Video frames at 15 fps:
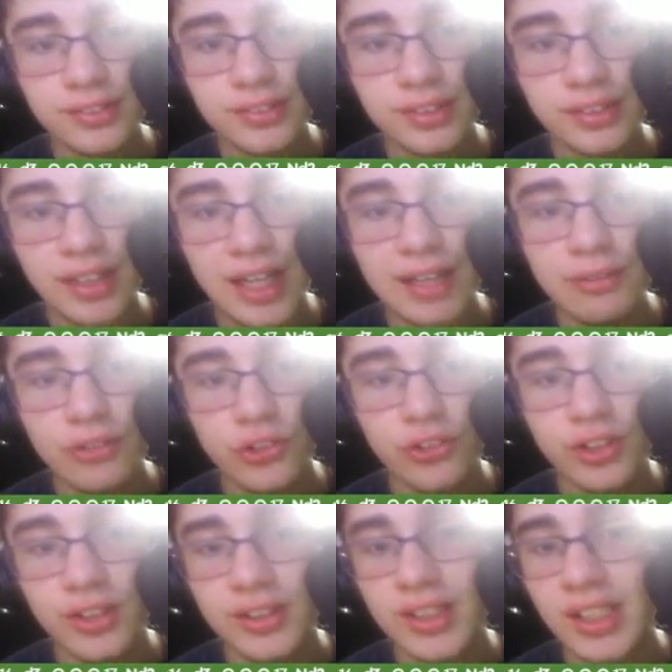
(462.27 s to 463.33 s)
I was
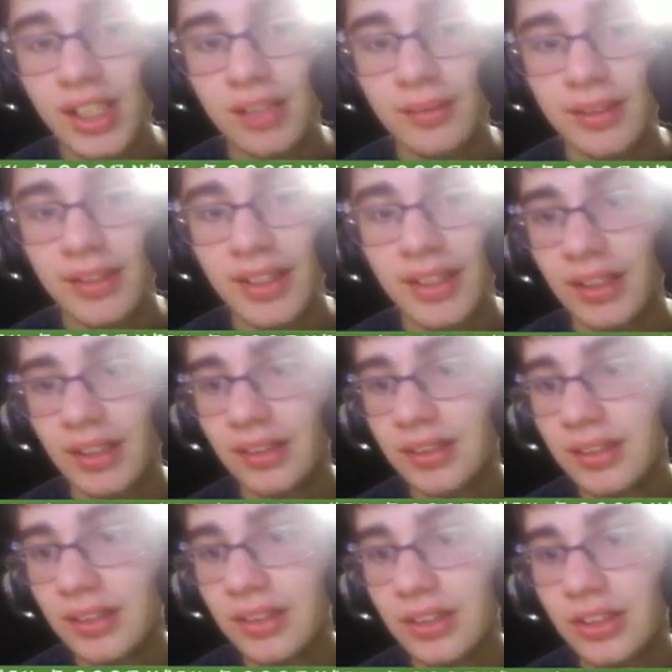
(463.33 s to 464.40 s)
not thinking about that.
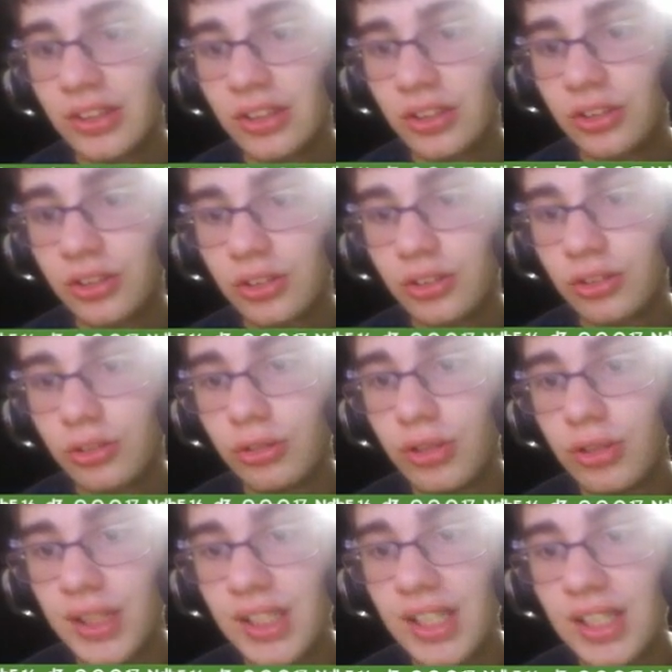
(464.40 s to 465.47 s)

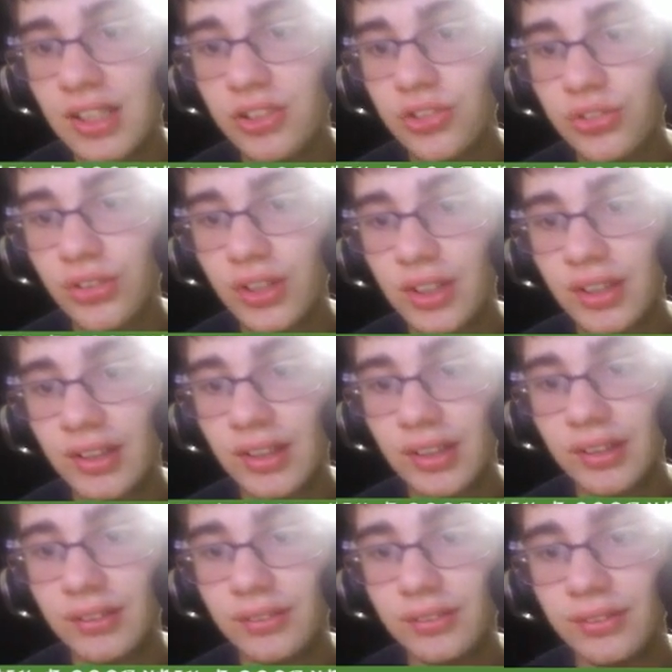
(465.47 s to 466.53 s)
Queen H5.